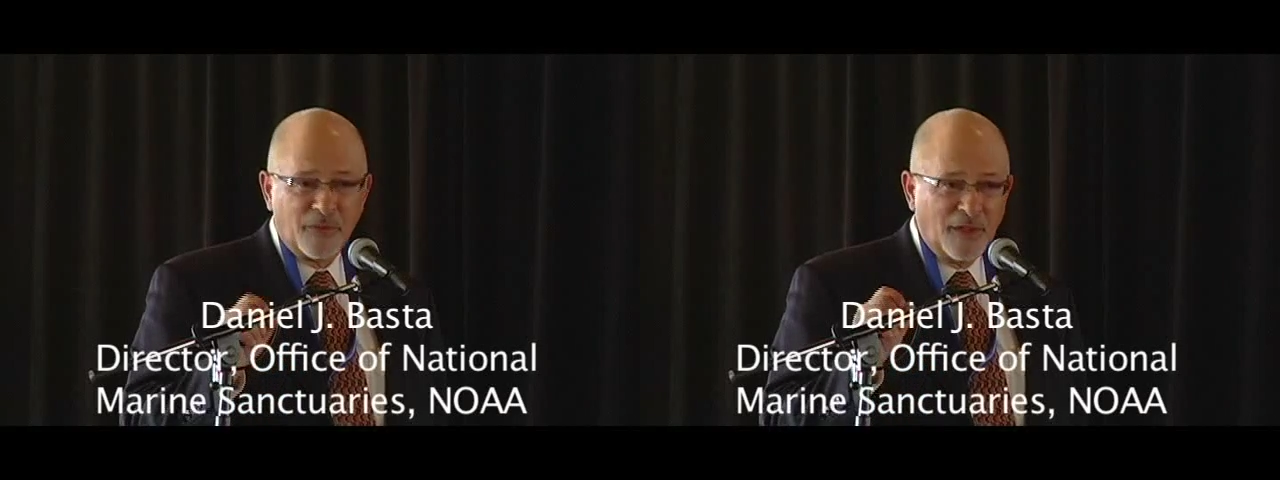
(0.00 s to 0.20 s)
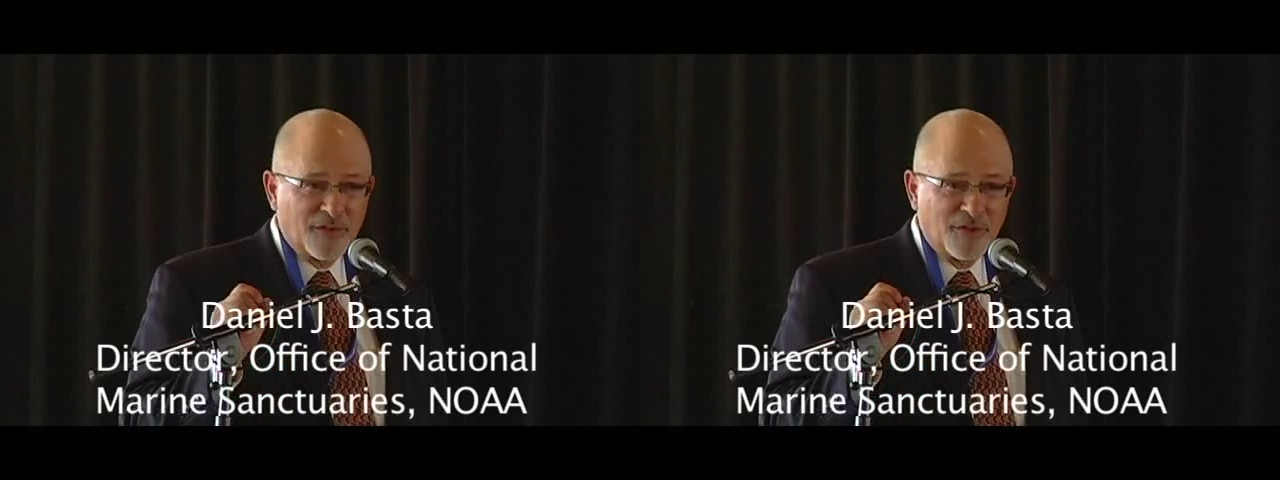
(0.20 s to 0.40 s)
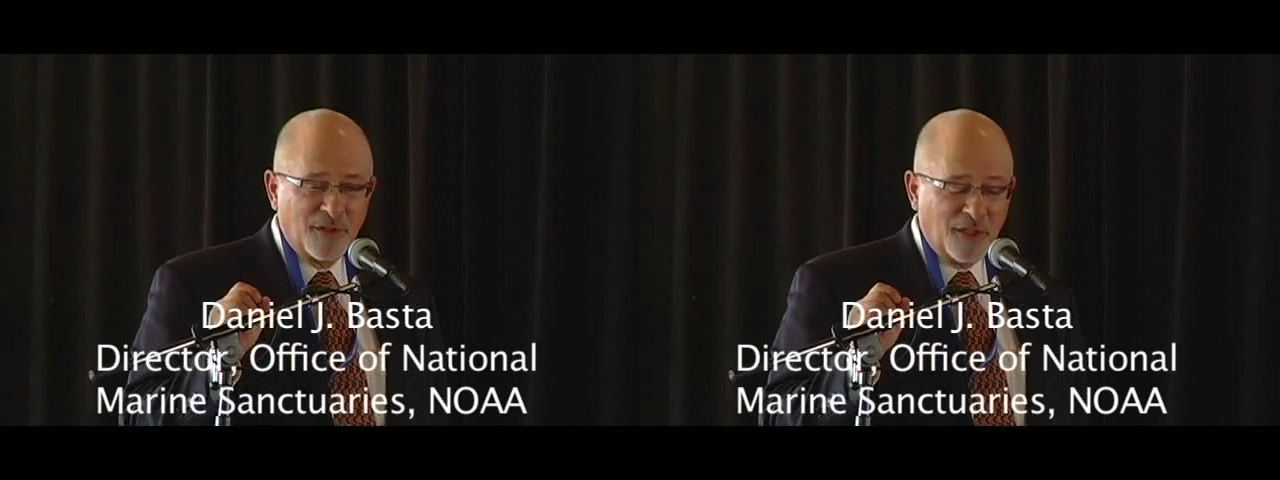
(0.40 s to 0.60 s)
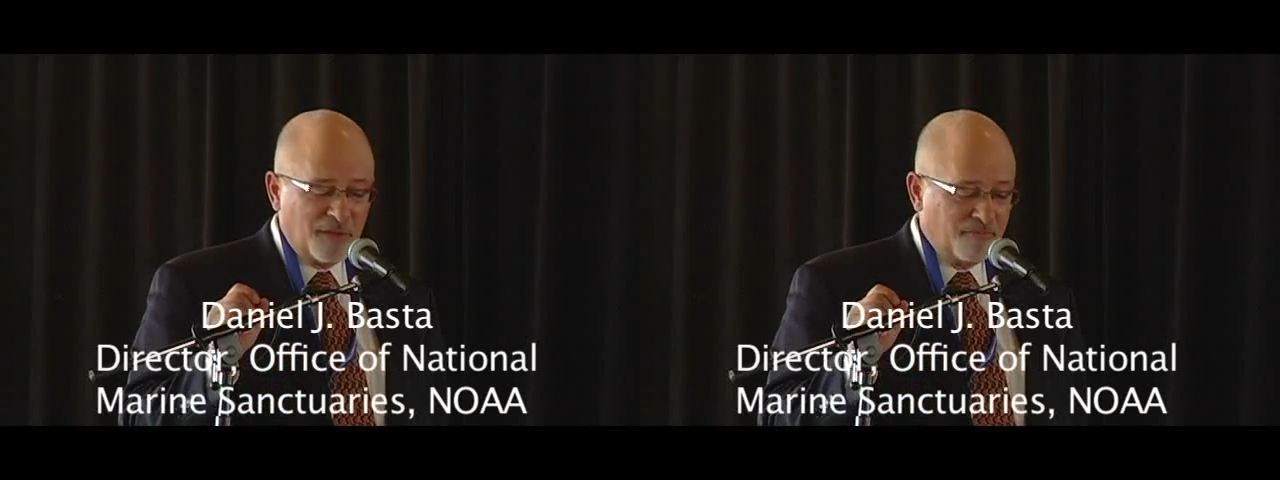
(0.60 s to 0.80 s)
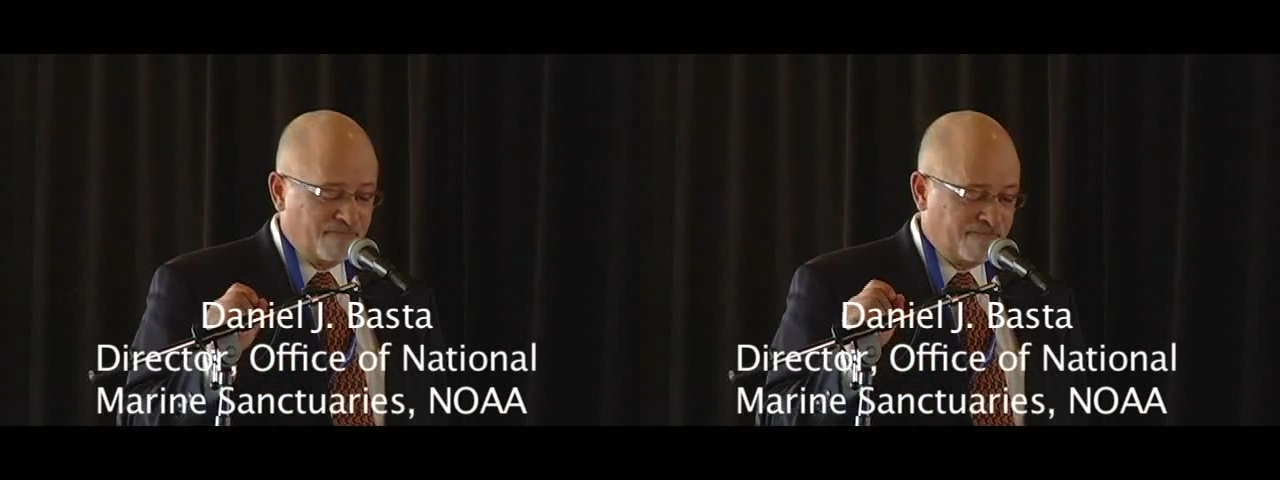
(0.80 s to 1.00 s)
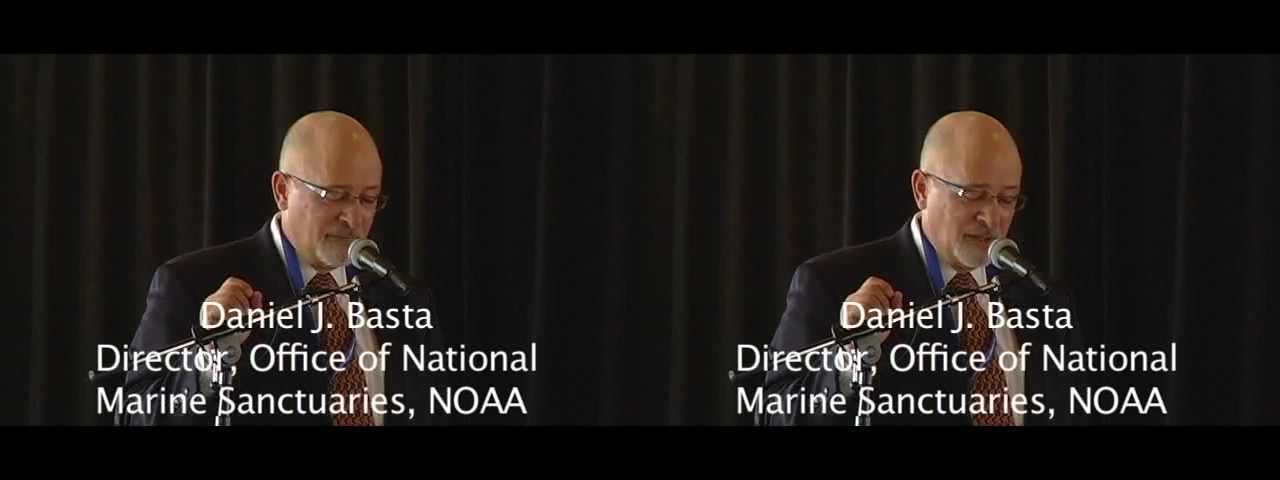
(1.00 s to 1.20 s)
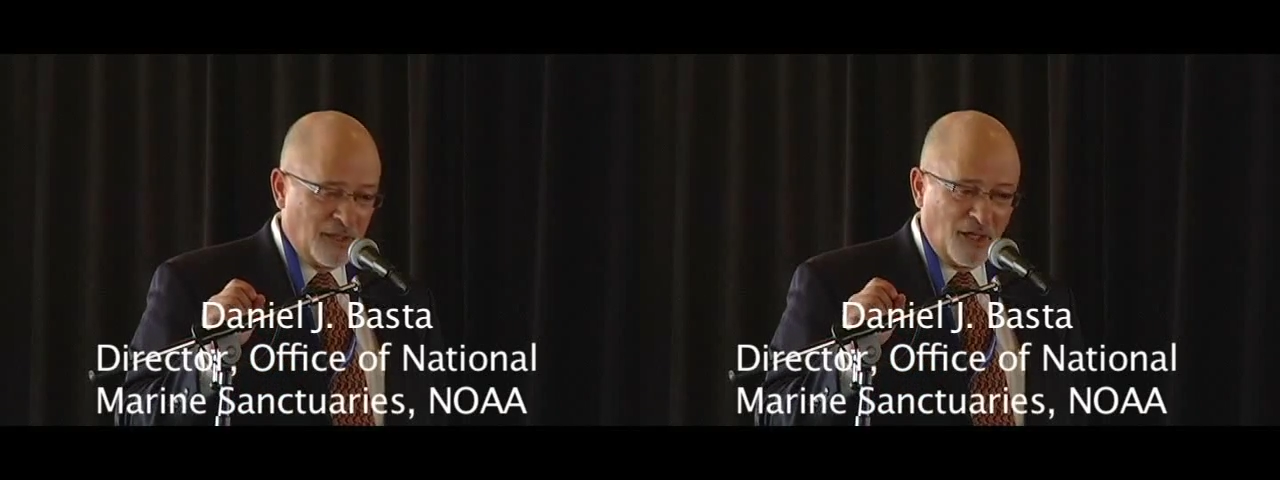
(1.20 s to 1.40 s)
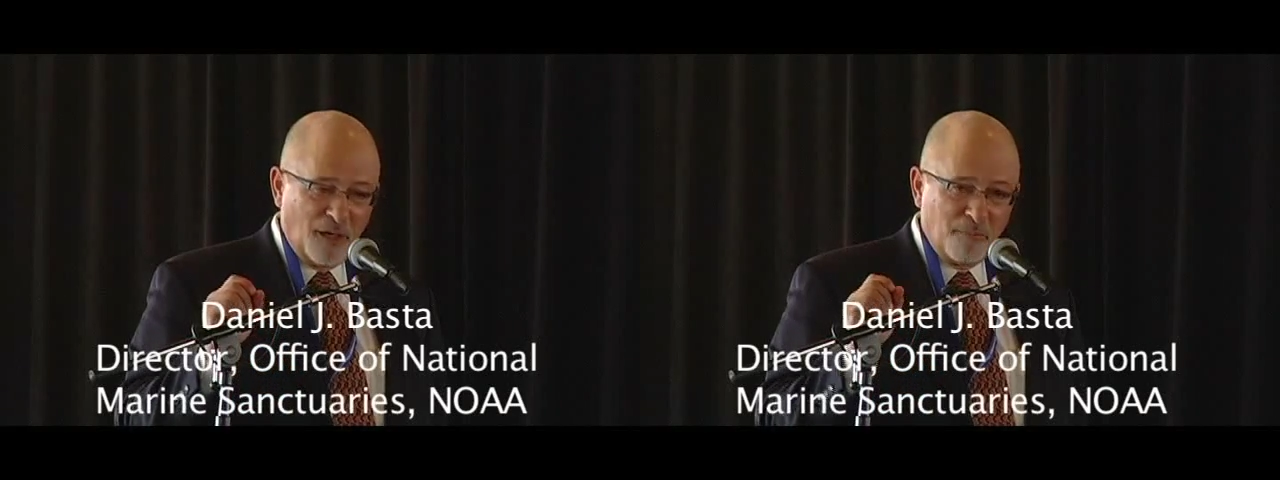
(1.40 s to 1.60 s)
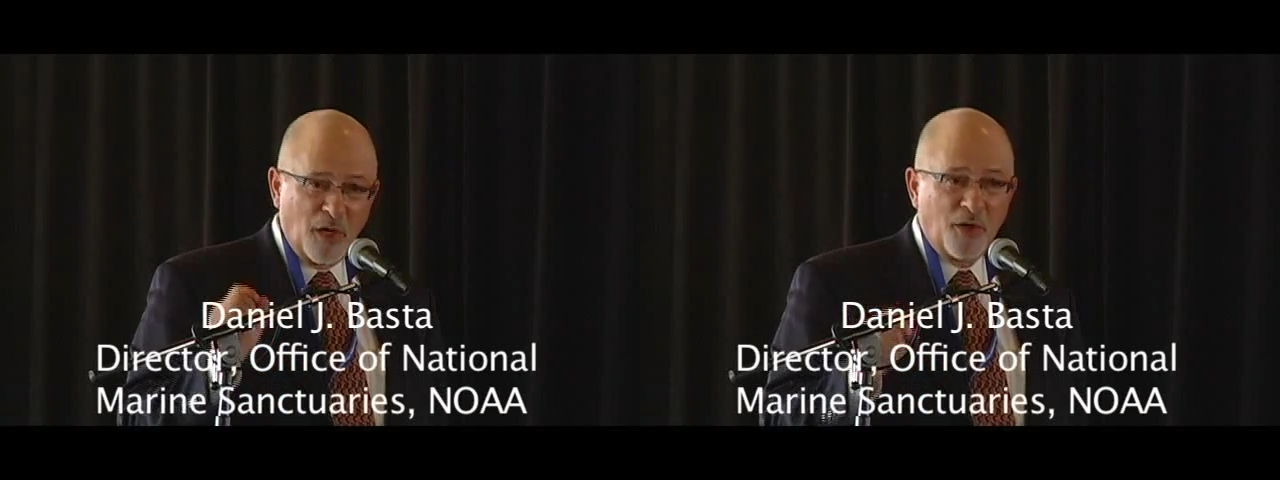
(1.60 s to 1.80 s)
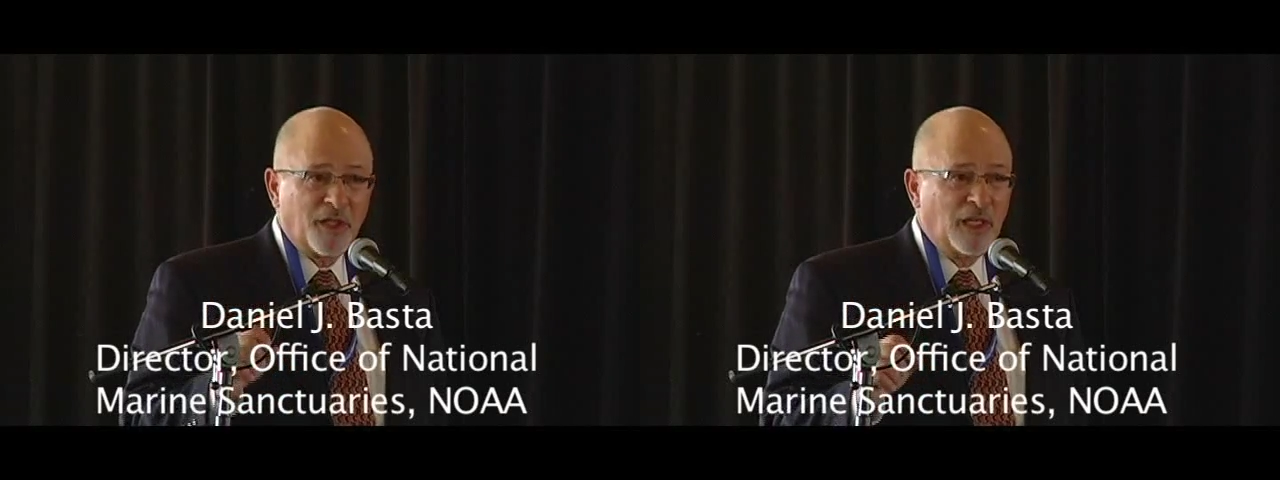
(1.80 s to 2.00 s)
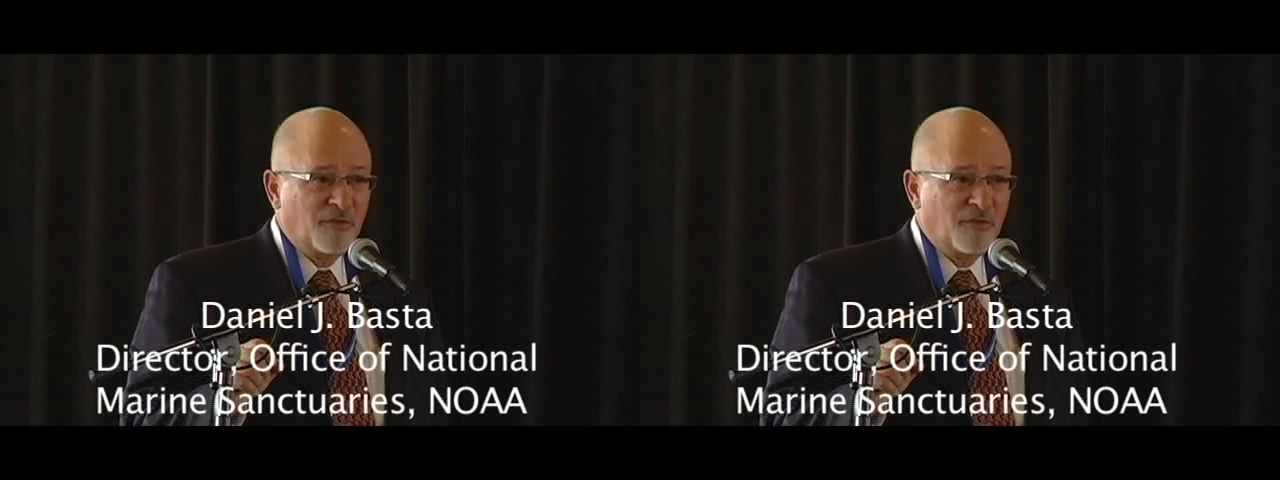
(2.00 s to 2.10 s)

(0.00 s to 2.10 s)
It's the American